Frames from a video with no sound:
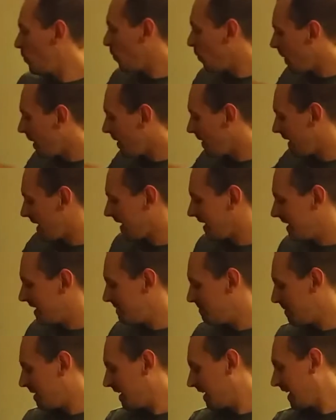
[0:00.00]
where I keep
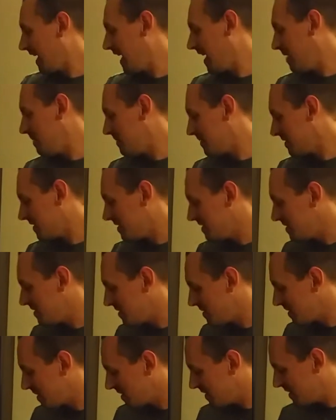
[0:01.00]
my games, and as
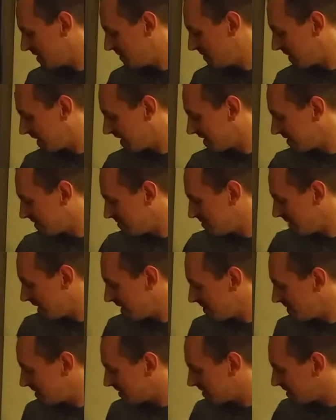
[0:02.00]
you can see, we got some
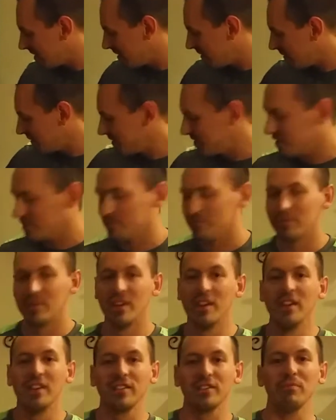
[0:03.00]
baby stuff and
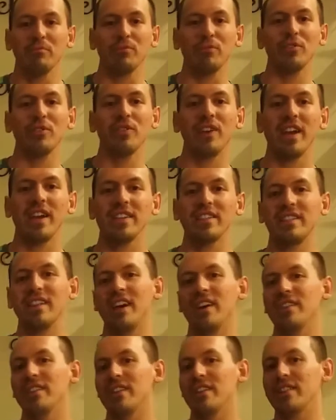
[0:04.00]
some Blu-rays
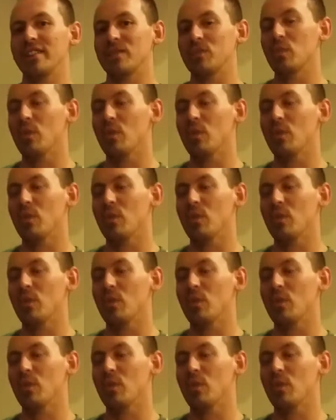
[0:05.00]
down there as